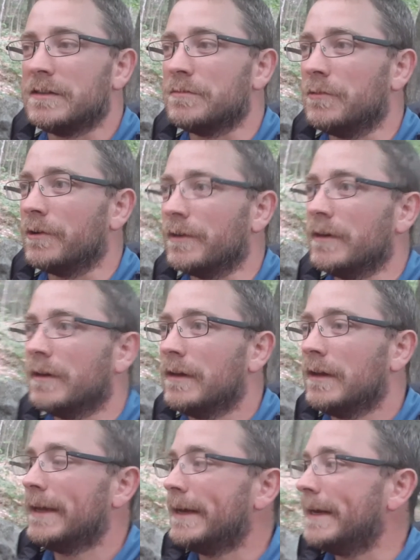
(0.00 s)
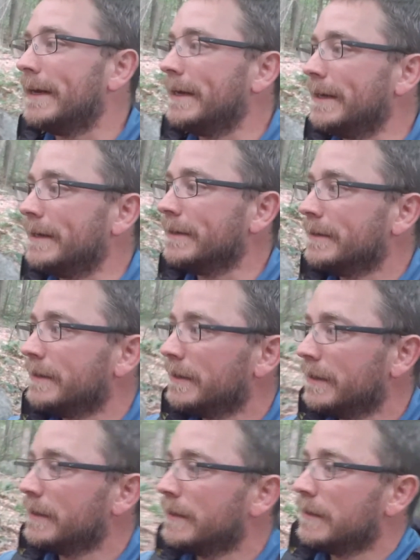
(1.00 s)
this morning, man,
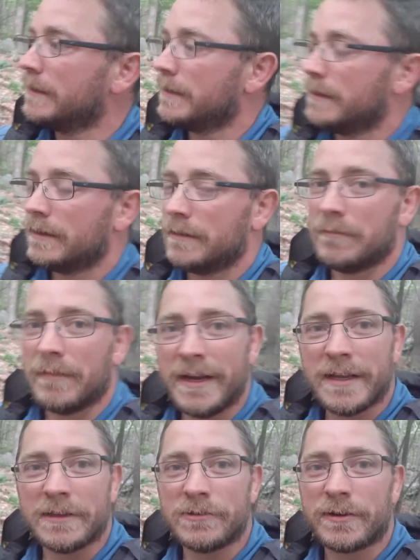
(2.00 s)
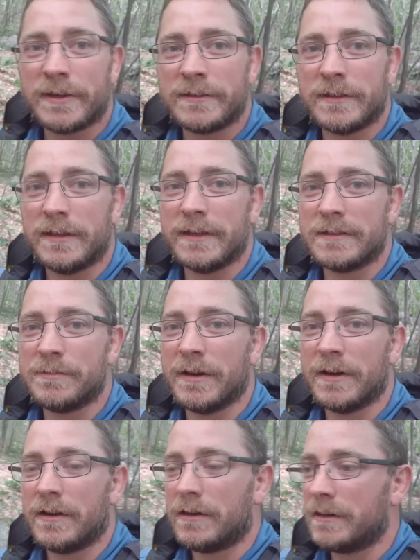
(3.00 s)
the trail today has
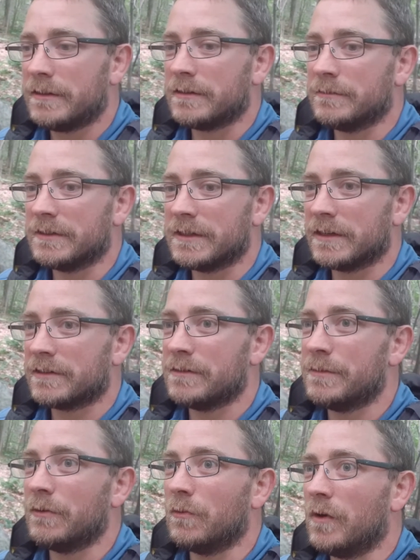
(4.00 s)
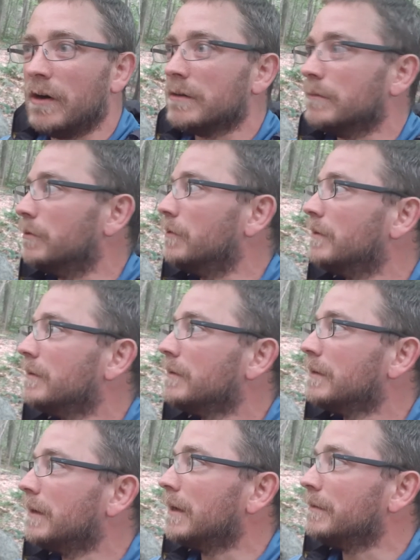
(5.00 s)
been awesome. It's actually been walkable.
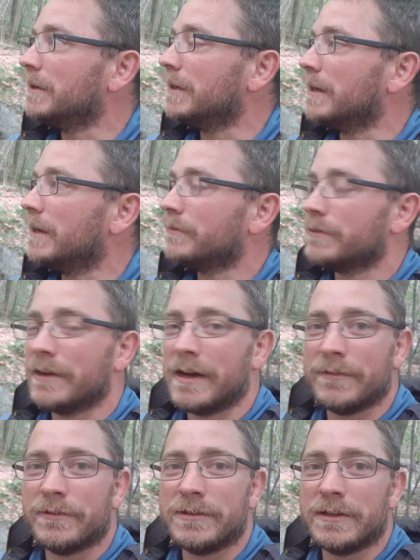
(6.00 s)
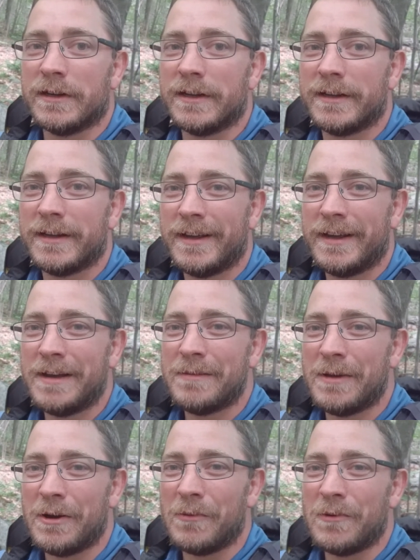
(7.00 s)
I mean, after averaging
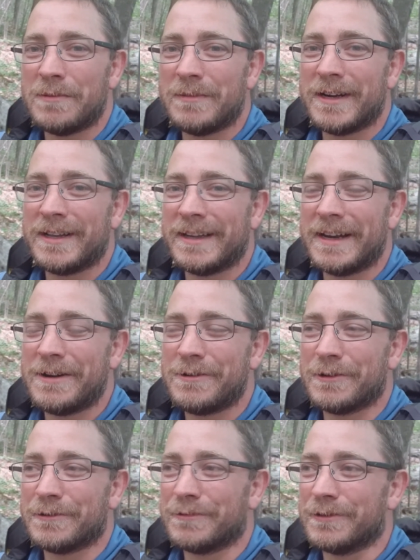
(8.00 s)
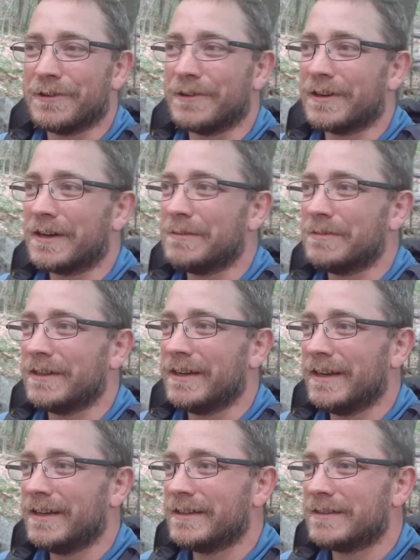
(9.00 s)
about 1 mile an hour for a couple of
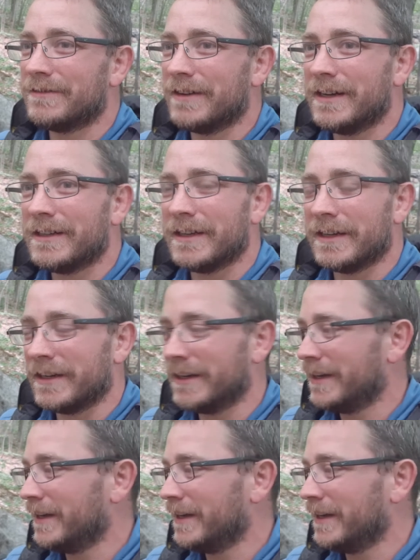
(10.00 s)
days, finally,